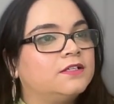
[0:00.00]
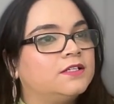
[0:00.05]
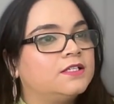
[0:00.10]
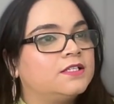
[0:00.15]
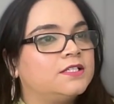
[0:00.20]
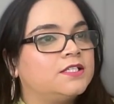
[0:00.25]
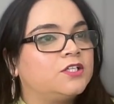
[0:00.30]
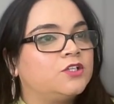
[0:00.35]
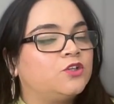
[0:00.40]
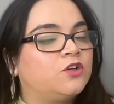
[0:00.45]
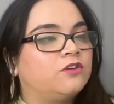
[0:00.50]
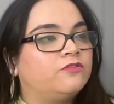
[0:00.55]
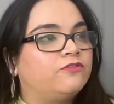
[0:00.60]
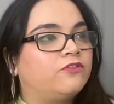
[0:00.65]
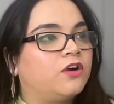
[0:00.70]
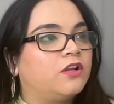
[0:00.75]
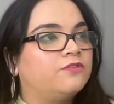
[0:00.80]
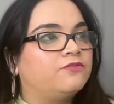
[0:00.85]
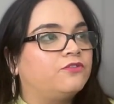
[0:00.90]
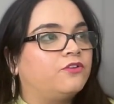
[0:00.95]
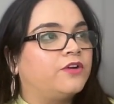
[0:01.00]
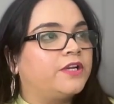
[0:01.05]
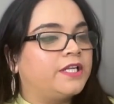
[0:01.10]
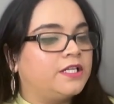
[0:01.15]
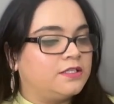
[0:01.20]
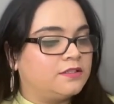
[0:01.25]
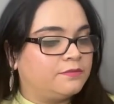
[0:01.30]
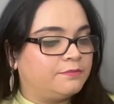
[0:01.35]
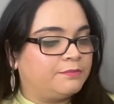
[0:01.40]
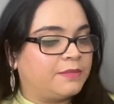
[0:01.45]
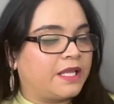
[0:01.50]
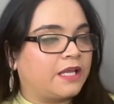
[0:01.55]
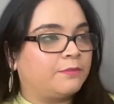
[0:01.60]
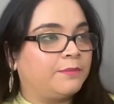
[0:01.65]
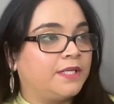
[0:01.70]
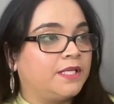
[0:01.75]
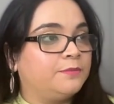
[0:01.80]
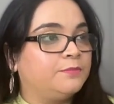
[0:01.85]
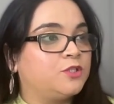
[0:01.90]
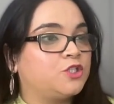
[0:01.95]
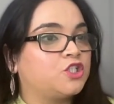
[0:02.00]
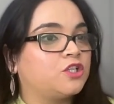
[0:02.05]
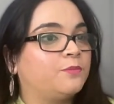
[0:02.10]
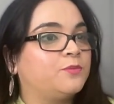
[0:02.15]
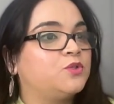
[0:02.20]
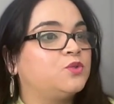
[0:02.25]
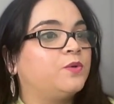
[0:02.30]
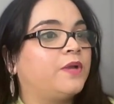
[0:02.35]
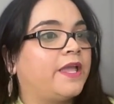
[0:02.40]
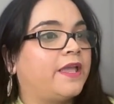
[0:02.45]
did not fall for it. Black played bishop to